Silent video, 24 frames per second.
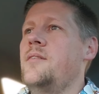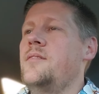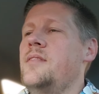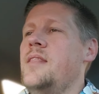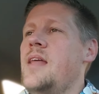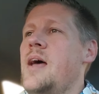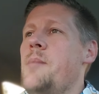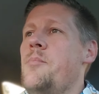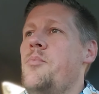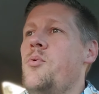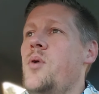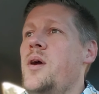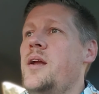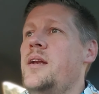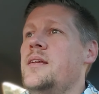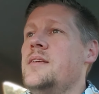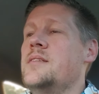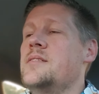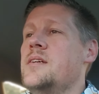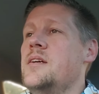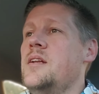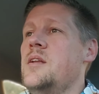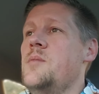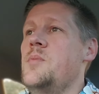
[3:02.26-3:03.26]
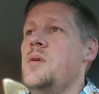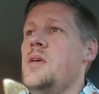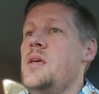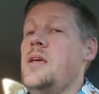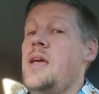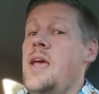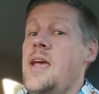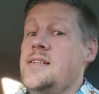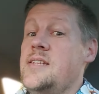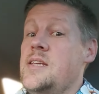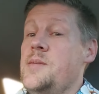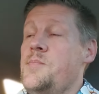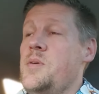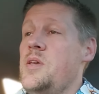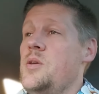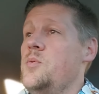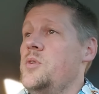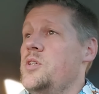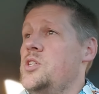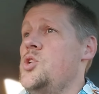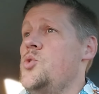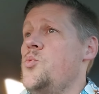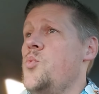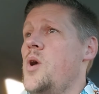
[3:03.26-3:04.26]
that point is going to be ATP,
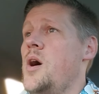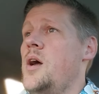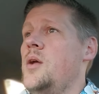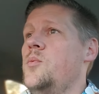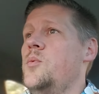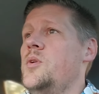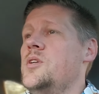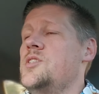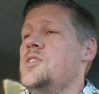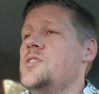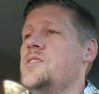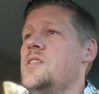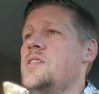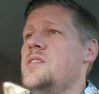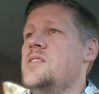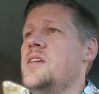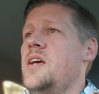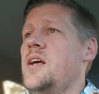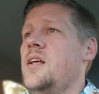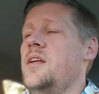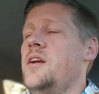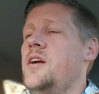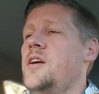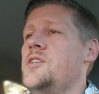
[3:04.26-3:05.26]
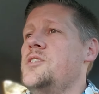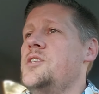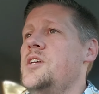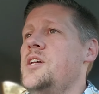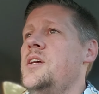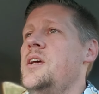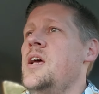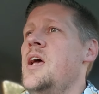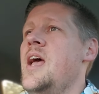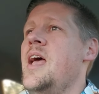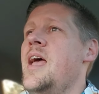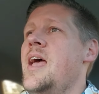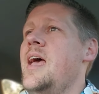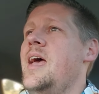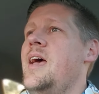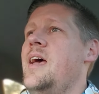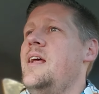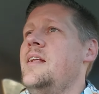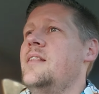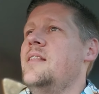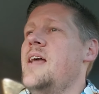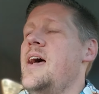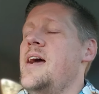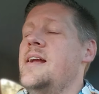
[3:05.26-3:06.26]
what you want, which is the cell energy,
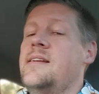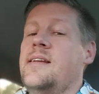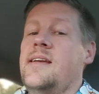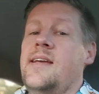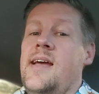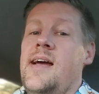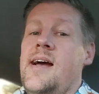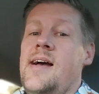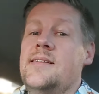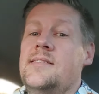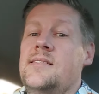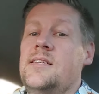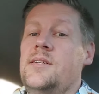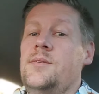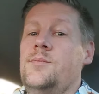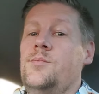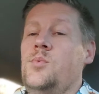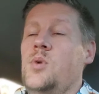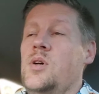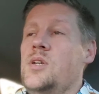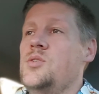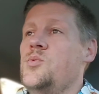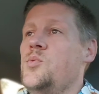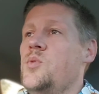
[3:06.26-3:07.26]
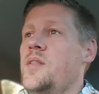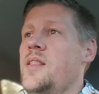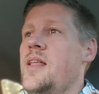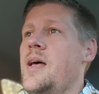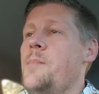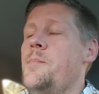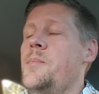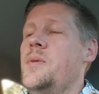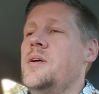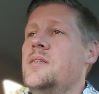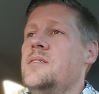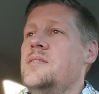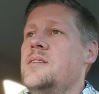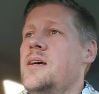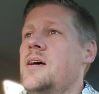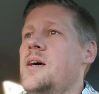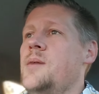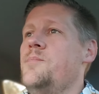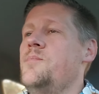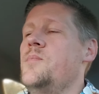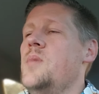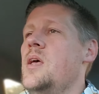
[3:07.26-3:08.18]
and lactic acid, which when that builds up,